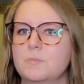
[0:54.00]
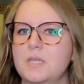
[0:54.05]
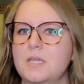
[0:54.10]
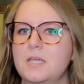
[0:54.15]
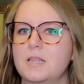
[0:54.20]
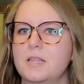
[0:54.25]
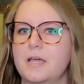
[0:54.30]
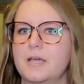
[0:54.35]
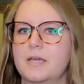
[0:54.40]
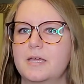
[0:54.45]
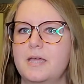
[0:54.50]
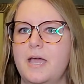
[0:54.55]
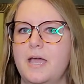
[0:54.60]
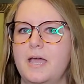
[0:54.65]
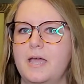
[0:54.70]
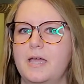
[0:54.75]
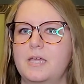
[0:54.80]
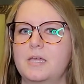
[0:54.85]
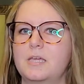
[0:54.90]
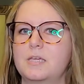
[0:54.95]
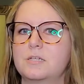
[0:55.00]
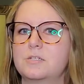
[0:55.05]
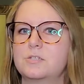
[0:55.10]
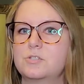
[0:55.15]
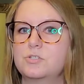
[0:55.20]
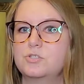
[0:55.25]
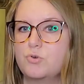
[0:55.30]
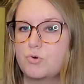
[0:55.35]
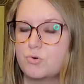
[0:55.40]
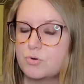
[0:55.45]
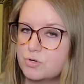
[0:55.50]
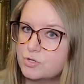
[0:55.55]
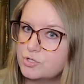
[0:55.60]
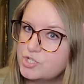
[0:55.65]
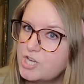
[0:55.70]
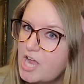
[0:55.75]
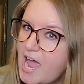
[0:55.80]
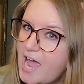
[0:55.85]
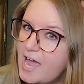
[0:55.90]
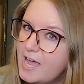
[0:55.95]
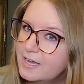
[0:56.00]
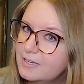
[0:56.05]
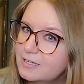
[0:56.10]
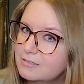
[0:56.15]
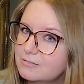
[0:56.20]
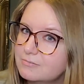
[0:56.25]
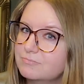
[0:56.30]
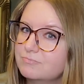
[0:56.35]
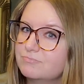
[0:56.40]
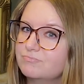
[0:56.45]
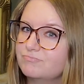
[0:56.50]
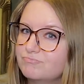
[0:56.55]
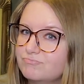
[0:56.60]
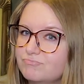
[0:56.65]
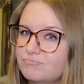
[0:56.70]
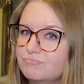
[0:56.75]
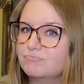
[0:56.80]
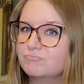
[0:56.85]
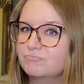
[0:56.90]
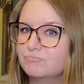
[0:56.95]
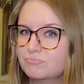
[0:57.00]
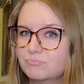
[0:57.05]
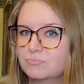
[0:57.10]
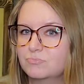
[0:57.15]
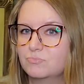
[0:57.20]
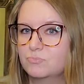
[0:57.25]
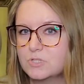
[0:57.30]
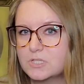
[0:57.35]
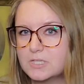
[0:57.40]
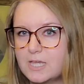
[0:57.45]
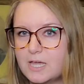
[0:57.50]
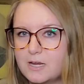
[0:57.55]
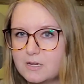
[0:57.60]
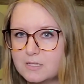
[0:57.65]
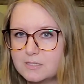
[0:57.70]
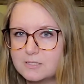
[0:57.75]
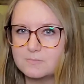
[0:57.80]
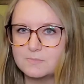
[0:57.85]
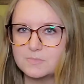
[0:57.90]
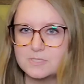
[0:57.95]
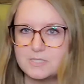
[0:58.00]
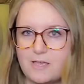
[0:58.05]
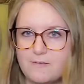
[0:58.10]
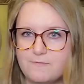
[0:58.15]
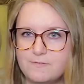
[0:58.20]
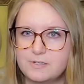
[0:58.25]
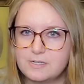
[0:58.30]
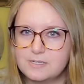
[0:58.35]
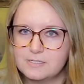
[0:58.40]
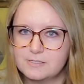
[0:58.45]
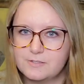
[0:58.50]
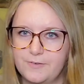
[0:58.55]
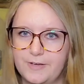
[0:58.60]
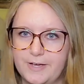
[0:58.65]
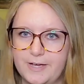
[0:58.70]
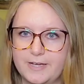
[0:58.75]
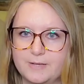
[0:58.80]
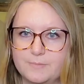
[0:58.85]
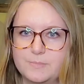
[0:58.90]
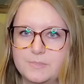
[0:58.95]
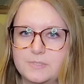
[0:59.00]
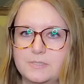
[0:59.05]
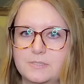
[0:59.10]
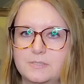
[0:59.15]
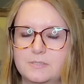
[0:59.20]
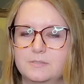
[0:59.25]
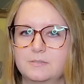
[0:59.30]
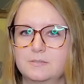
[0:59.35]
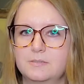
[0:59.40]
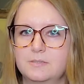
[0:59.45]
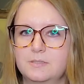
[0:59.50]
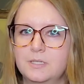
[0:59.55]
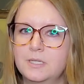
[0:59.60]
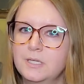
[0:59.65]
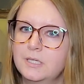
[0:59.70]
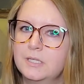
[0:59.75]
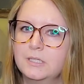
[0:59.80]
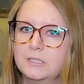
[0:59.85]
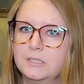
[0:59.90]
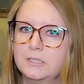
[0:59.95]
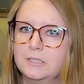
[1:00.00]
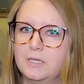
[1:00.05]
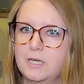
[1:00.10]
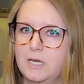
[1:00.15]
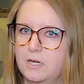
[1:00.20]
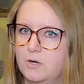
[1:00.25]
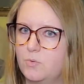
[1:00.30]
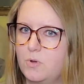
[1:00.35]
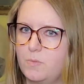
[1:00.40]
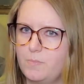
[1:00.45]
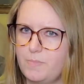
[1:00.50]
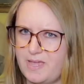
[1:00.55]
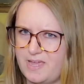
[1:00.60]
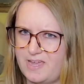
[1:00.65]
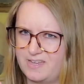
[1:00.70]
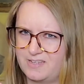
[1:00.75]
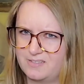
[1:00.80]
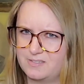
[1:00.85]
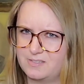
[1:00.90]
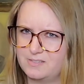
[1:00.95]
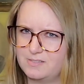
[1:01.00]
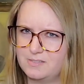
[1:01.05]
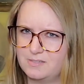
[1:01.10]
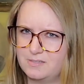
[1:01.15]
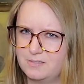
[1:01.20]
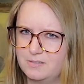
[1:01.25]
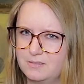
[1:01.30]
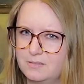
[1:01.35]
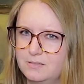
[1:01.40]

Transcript: Thinking like a shorter shag. Kind of some 70s vibes. And I want bangs.